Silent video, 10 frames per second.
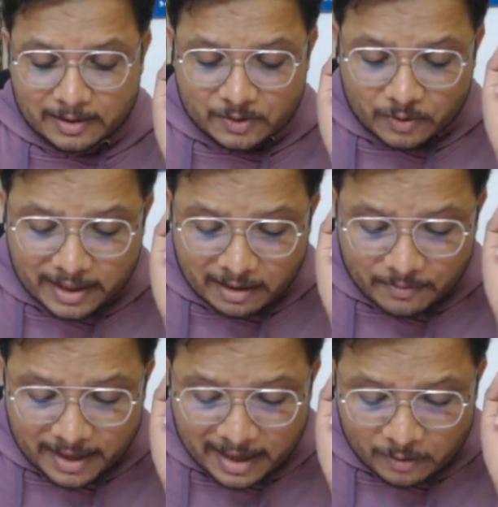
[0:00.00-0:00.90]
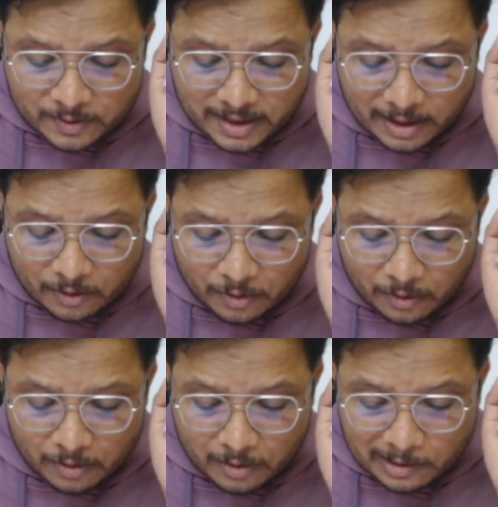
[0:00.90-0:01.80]
So here we have
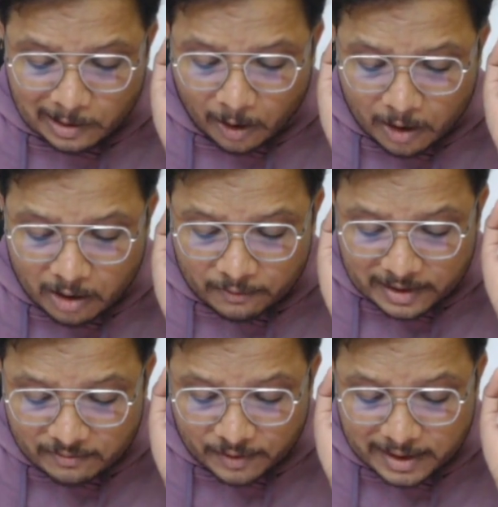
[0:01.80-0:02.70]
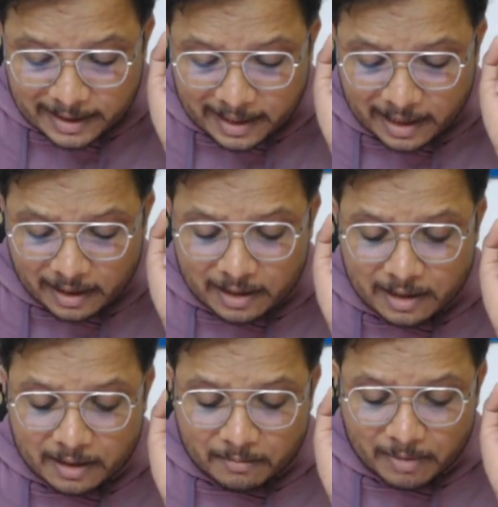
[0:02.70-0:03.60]
zero log of infinity,
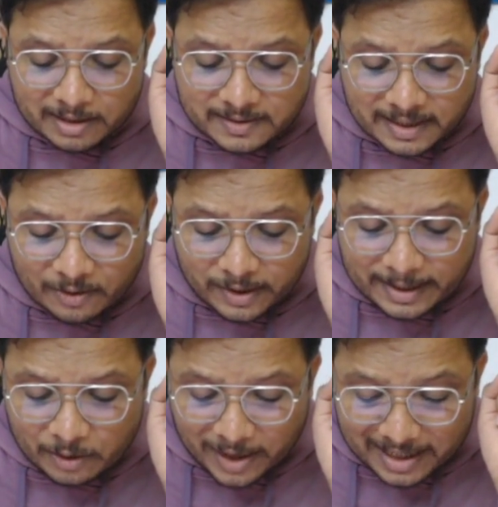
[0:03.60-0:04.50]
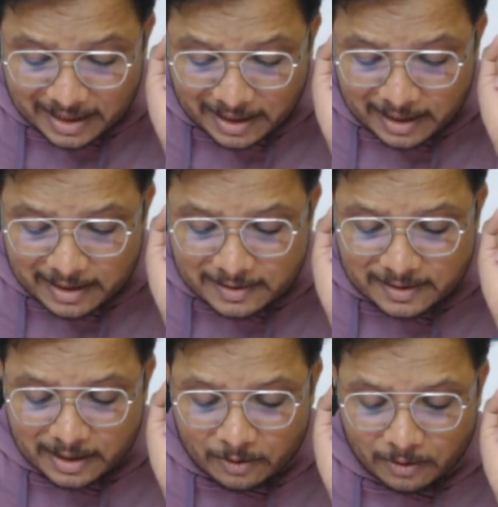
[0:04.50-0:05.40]
but zero into anything is
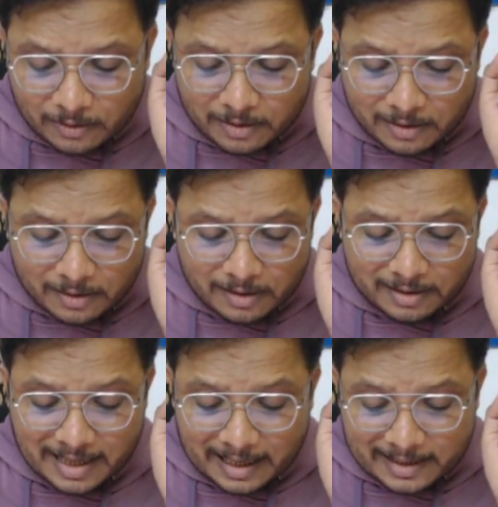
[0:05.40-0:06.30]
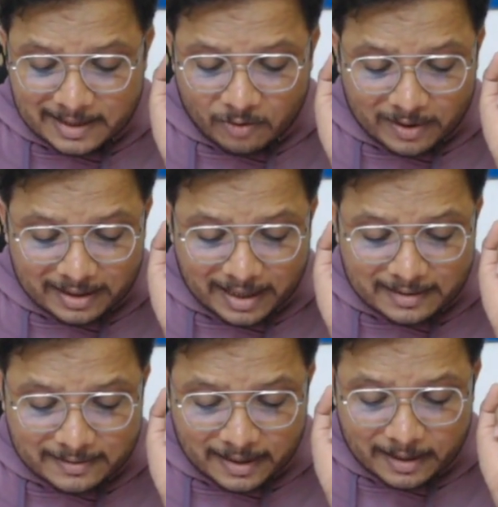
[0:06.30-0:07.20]
zero. That is how one
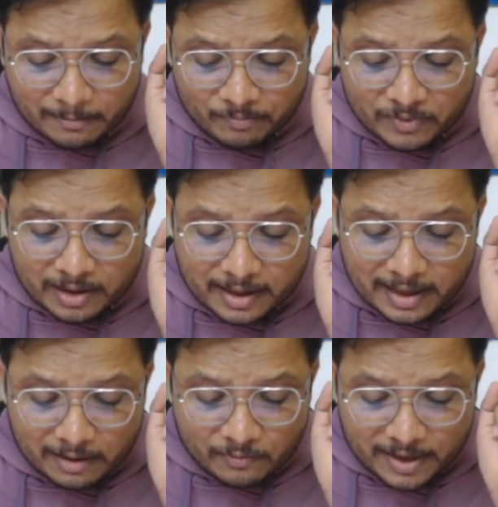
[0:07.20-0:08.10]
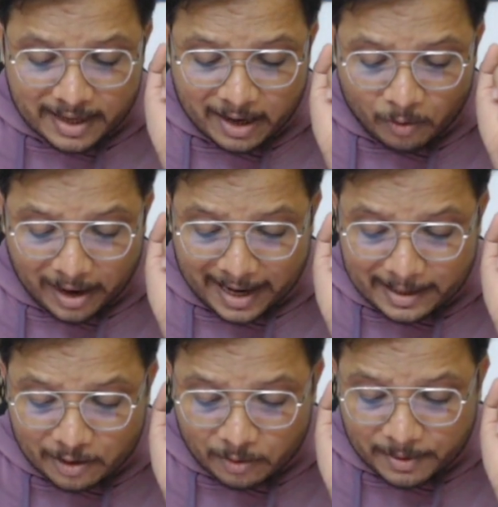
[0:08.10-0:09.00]
can say here we have
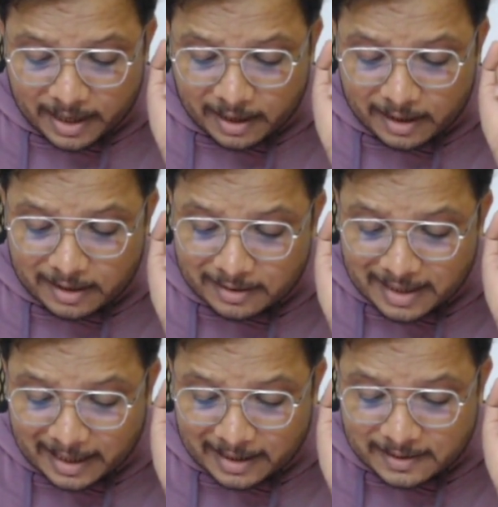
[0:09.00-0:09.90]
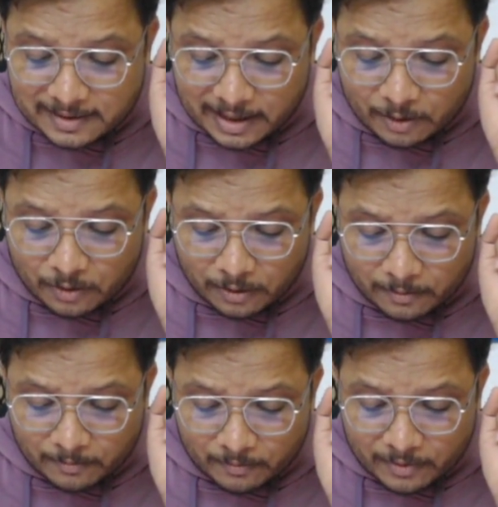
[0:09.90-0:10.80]
entropy that is zero